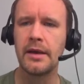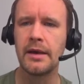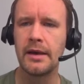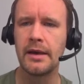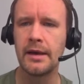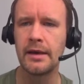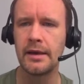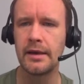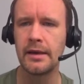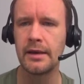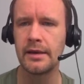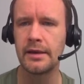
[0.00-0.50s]

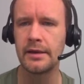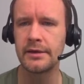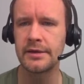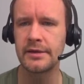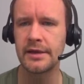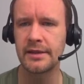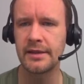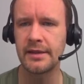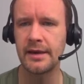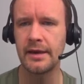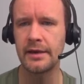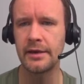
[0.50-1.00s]
on. Uh,
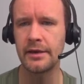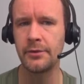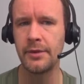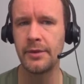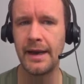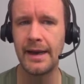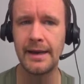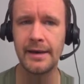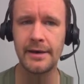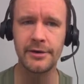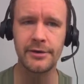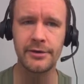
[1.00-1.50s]
take that, you
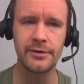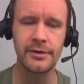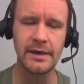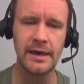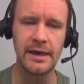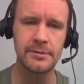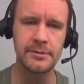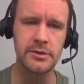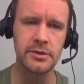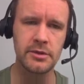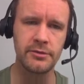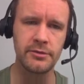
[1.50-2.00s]
add it to the
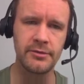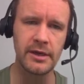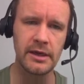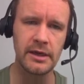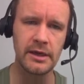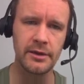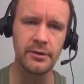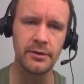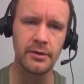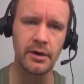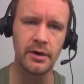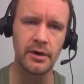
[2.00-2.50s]
absolute
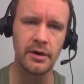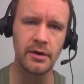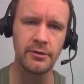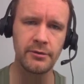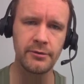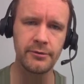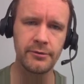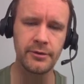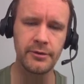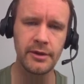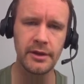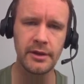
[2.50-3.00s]
value
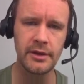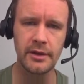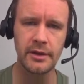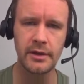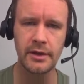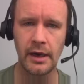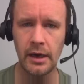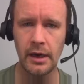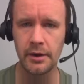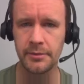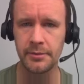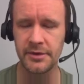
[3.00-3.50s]
of the
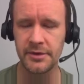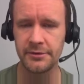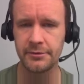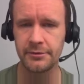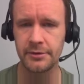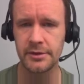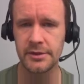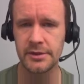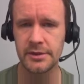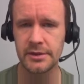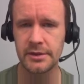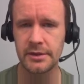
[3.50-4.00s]
column
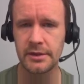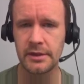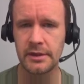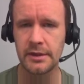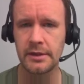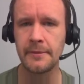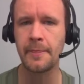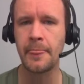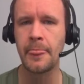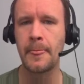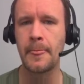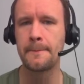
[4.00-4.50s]
difference,
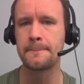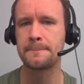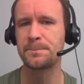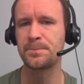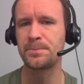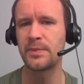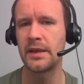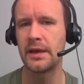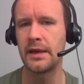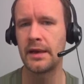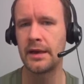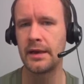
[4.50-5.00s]

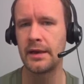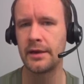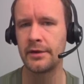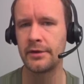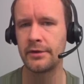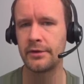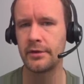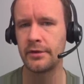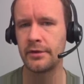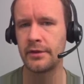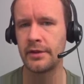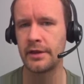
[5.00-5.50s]

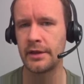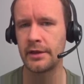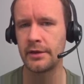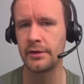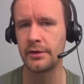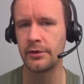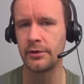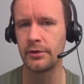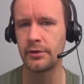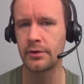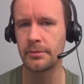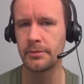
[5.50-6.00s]
and then
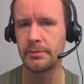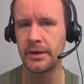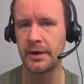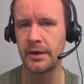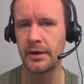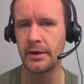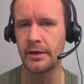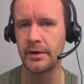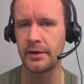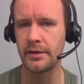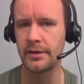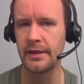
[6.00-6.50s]
you
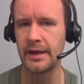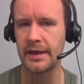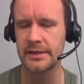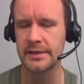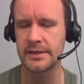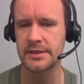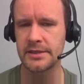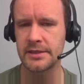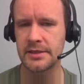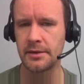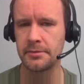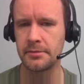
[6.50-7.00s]
compare that
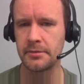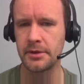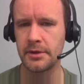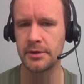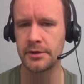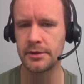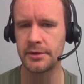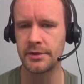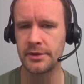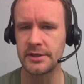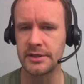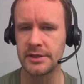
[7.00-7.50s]
sum
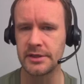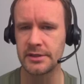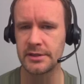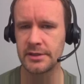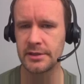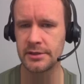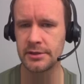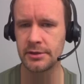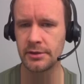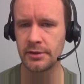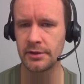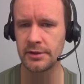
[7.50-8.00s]
to the
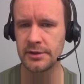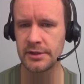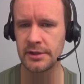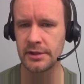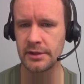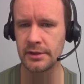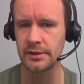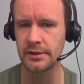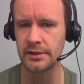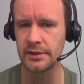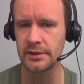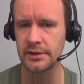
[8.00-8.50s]
distance. So you can see
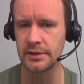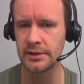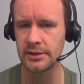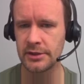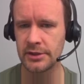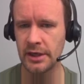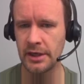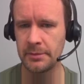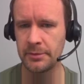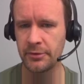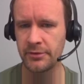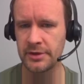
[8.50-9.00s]
the, the
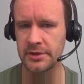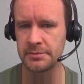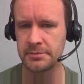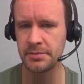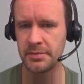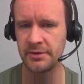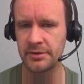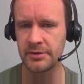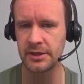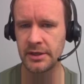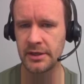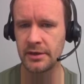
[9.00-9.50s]
shape of this
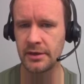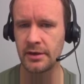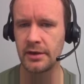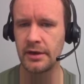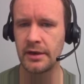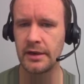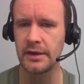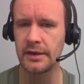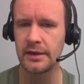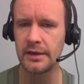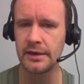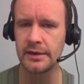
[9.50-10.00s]
pivot here
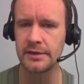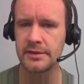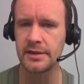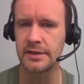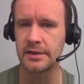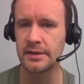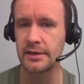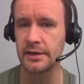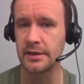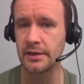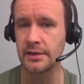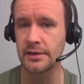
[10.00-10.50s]
is the
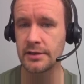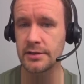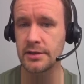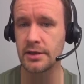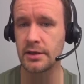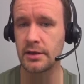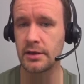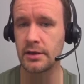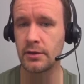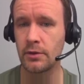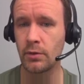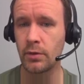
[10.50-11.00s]
things
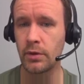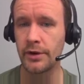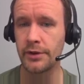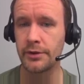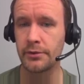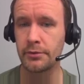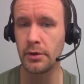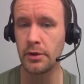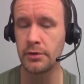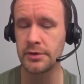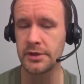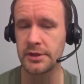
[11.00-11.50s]
where the
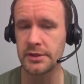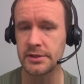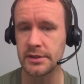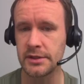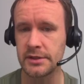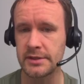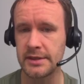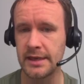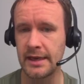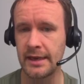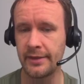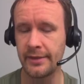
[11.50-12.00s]
row
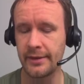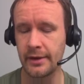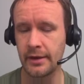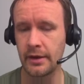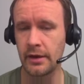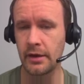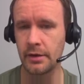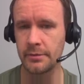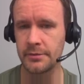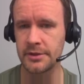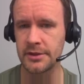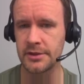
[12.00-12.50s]
distance and the
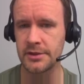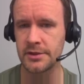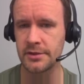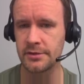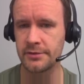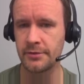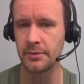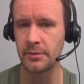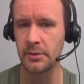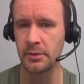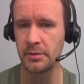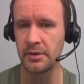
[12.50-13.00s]
column distance
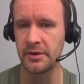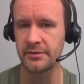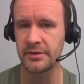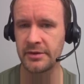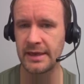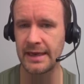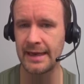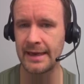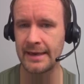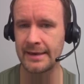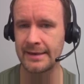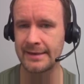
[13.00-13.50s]
from the pivot
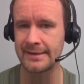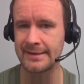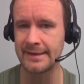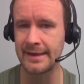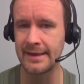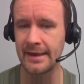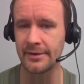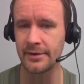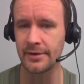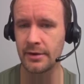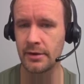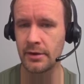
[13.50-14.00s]
added
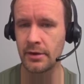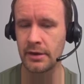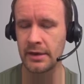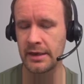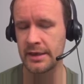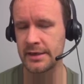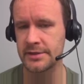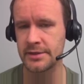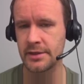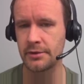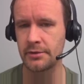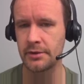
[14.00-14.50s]
together are
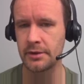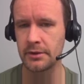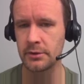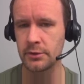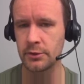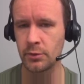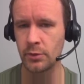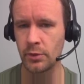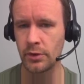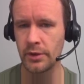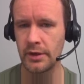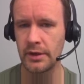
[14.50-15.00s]
less than or equal
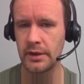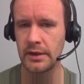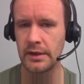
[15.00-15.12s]
to 1.